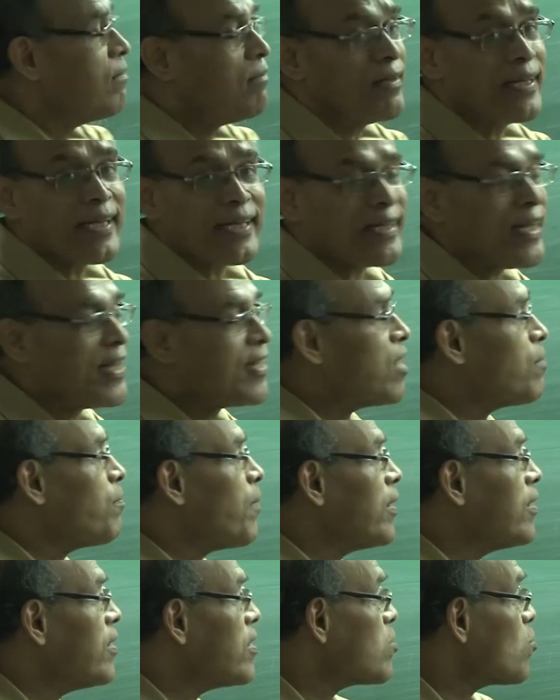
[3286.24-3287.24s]
dictated
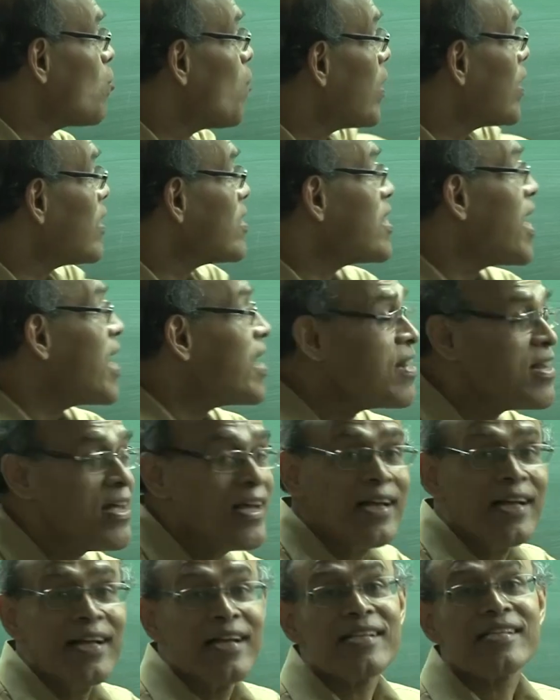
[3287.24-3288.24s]
by this. So, what is n?
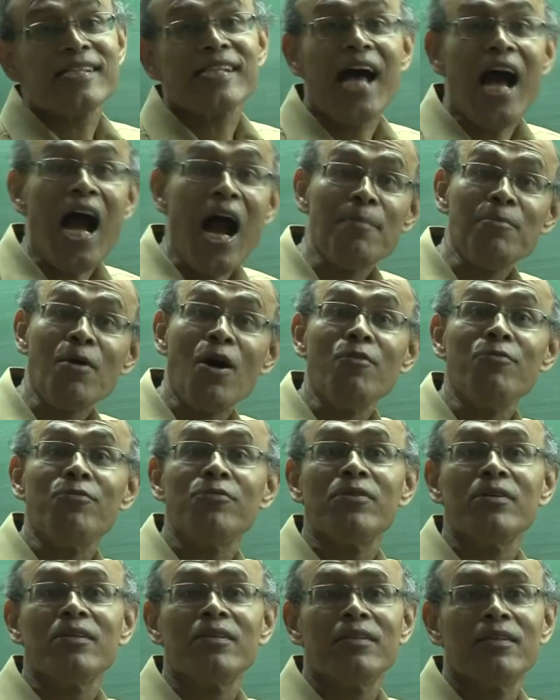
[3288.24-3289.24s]
Sum of
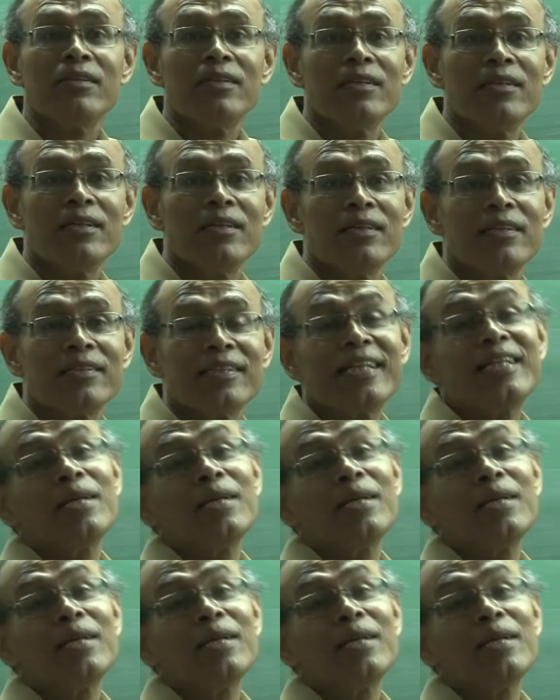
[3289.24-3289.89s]
the